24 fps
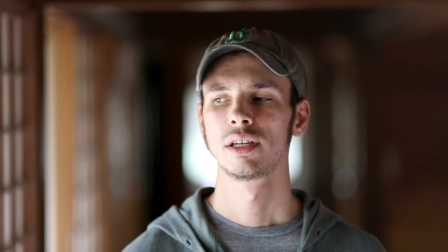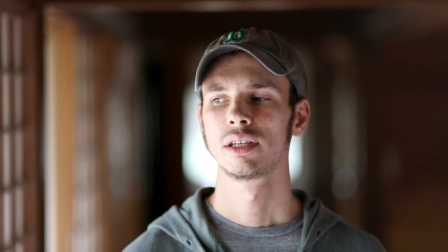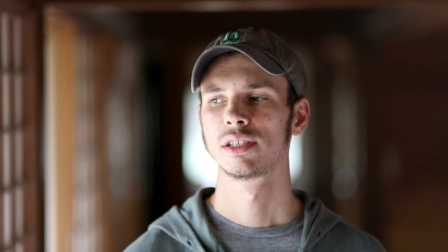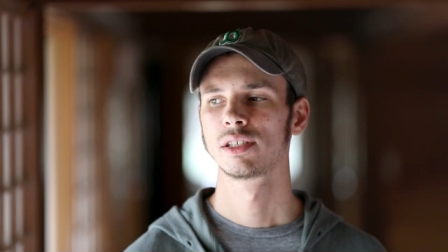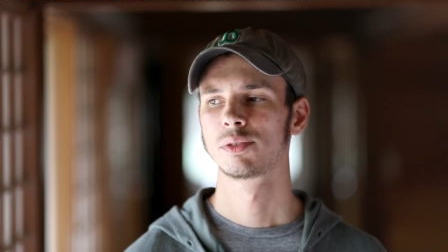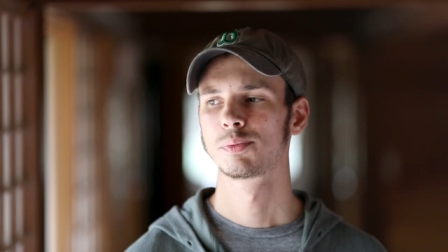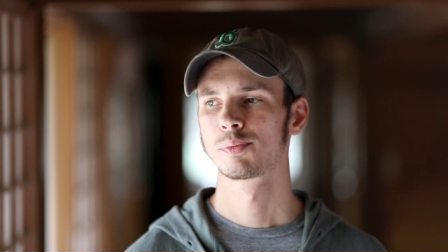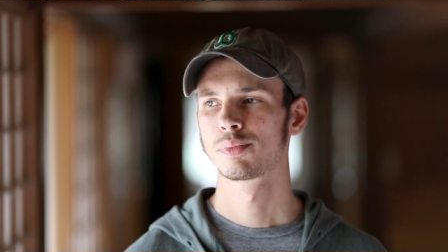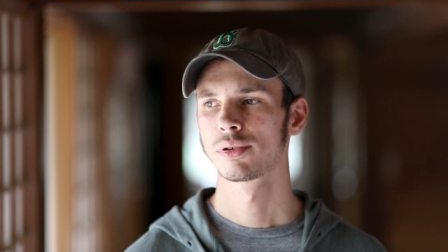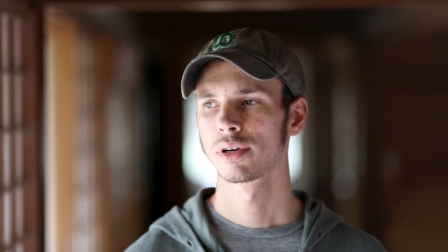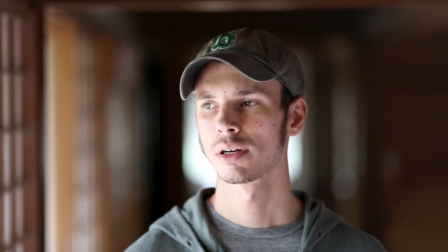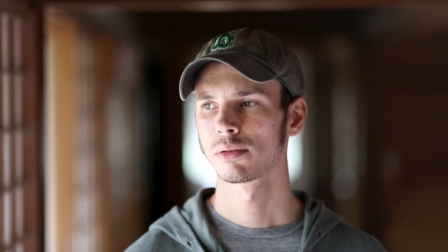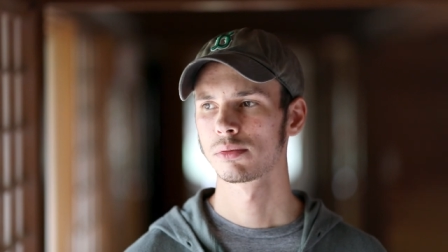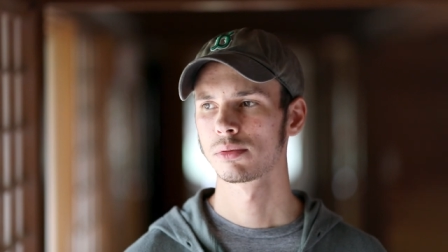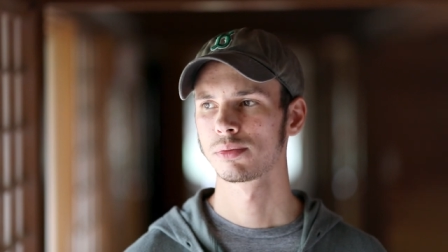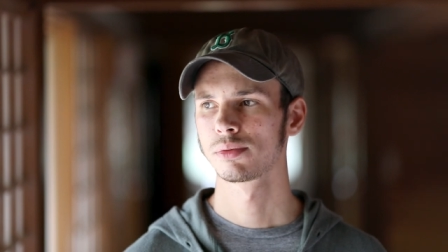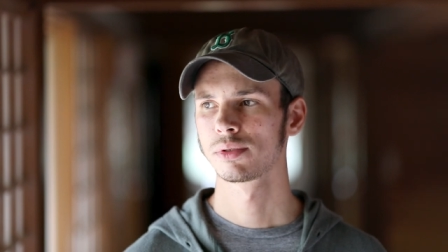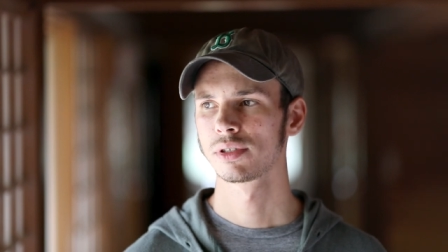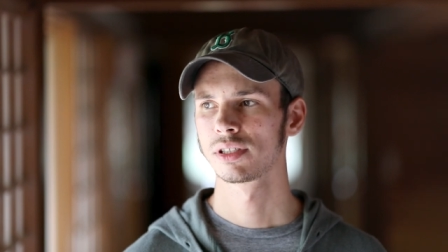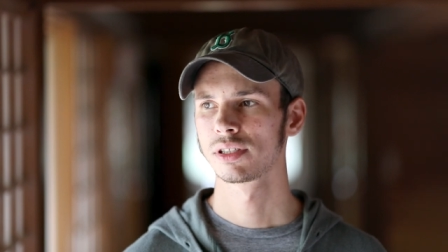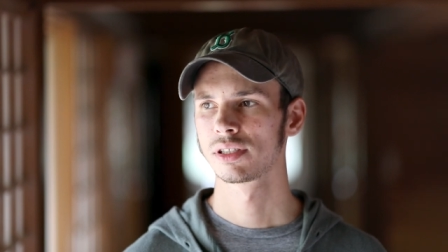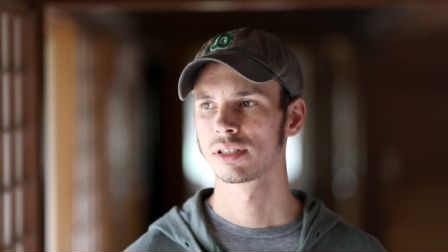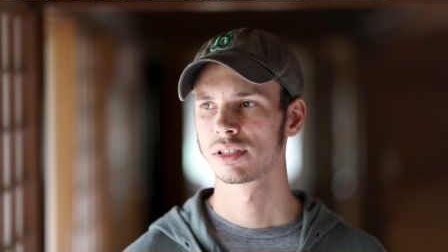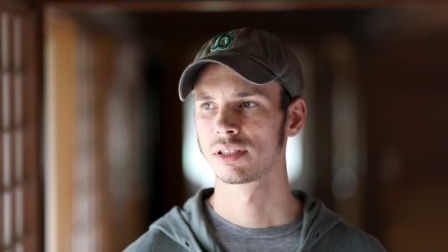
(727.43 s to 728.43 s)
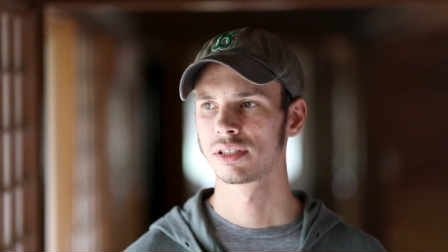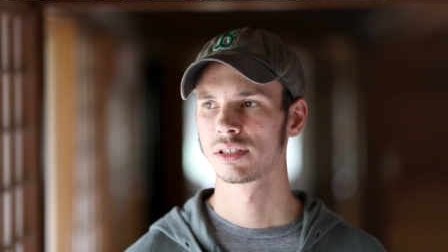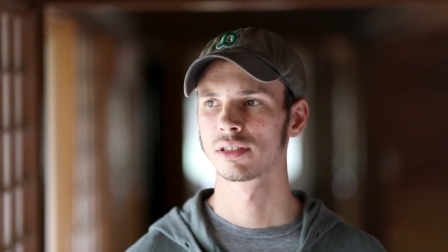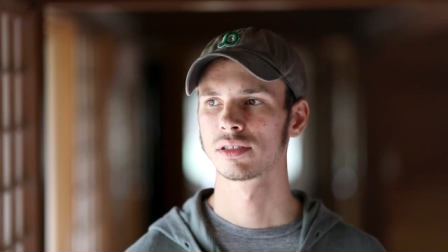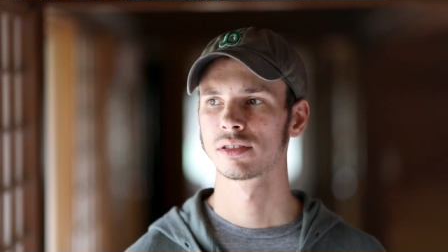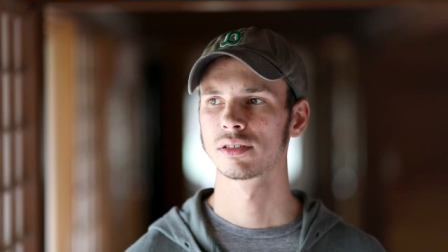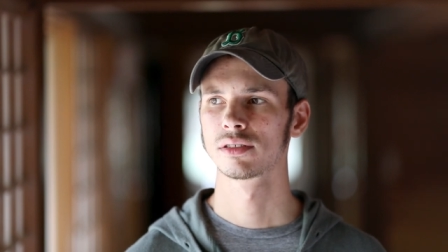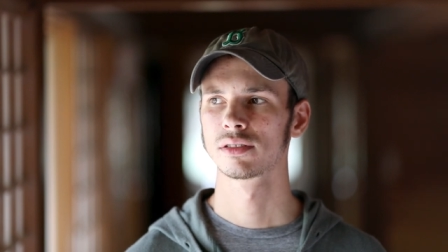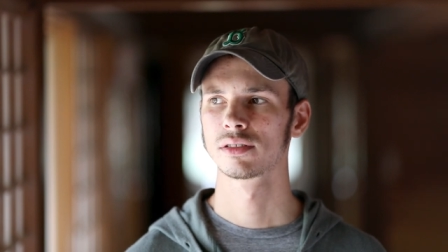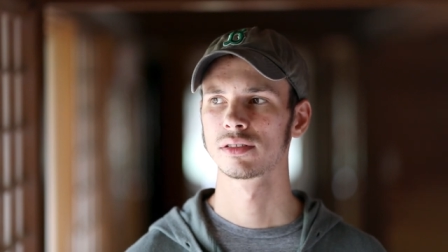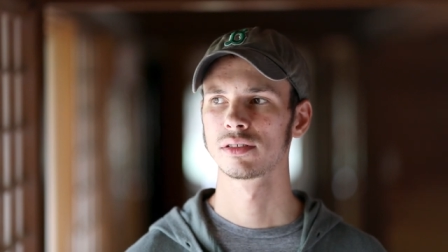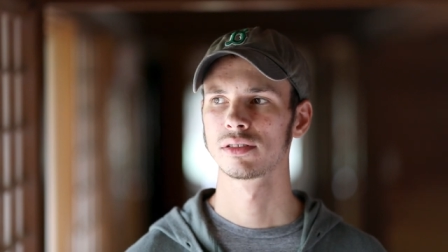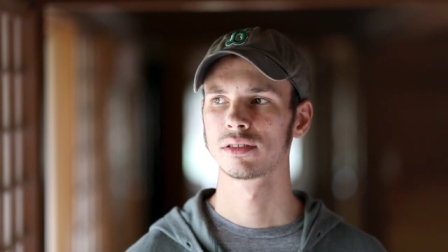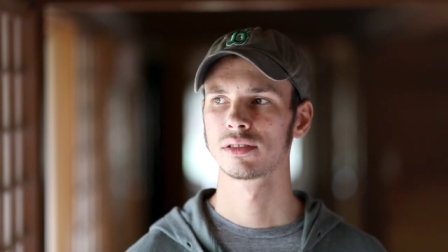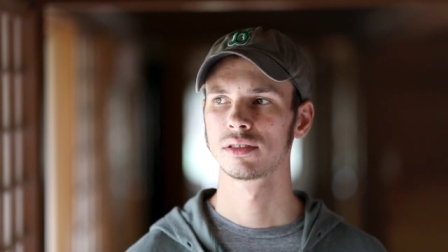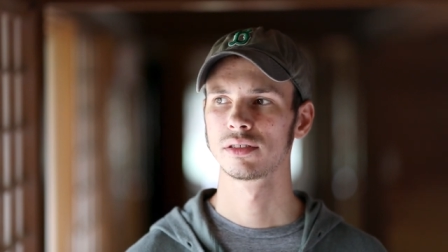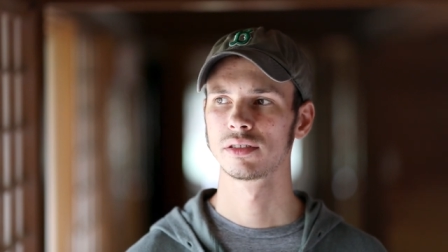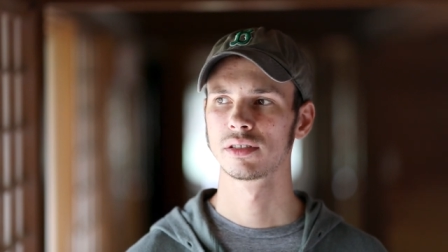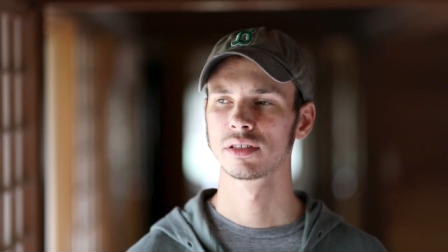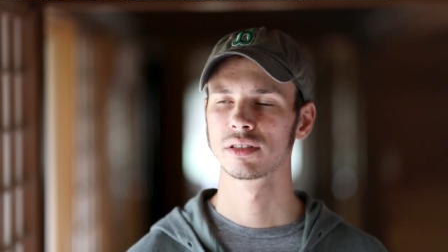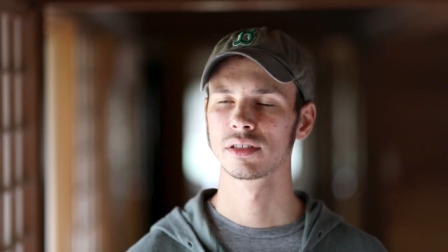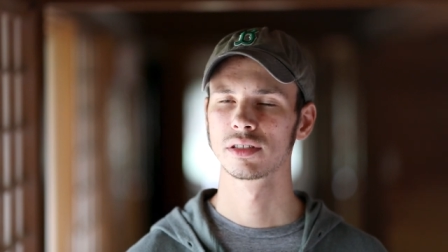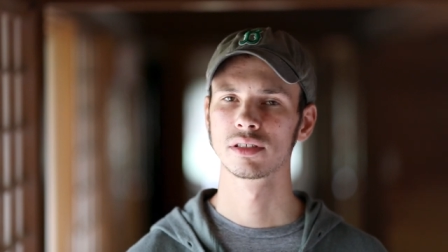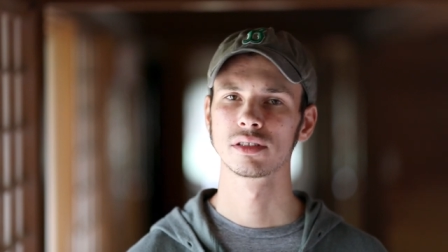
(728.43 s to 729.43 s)
is probably still
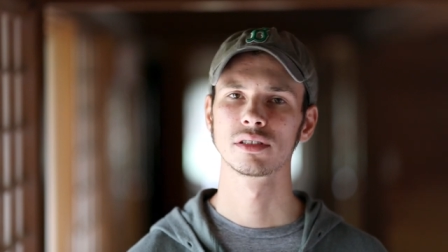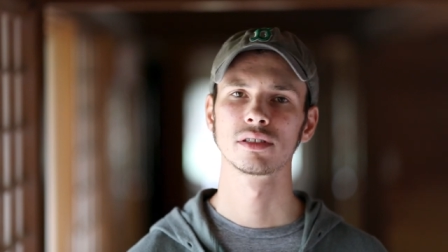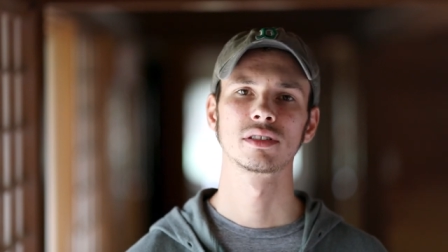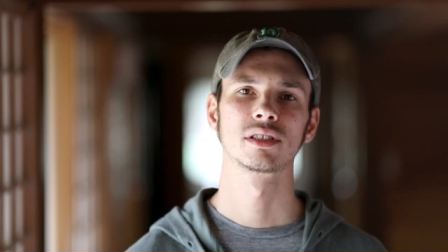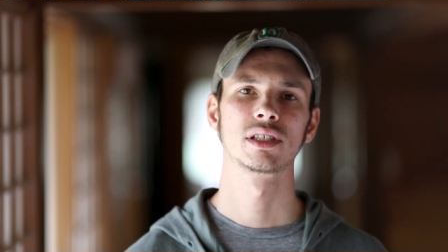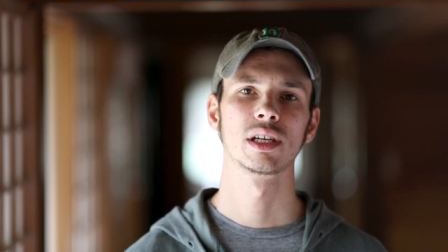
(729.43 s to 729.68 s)
a little